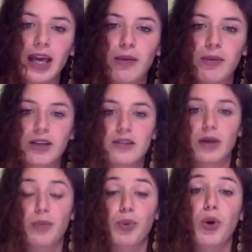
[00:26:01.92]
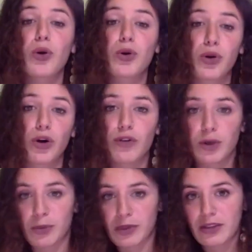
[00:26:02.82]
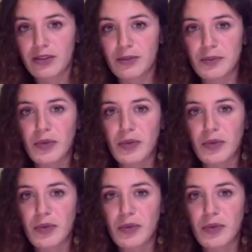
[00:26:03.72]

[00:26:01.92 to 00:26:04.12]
let's say, pro-government.